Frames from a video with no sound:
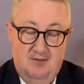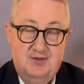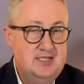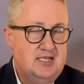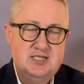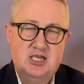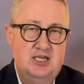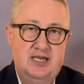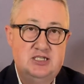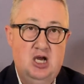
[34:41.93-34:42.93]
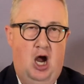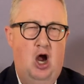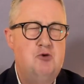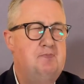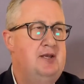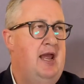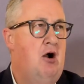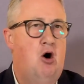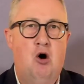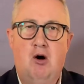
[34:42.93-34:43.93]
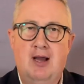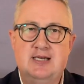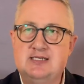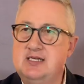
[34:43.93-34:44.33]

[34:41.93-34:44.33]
This is a year to open our eyes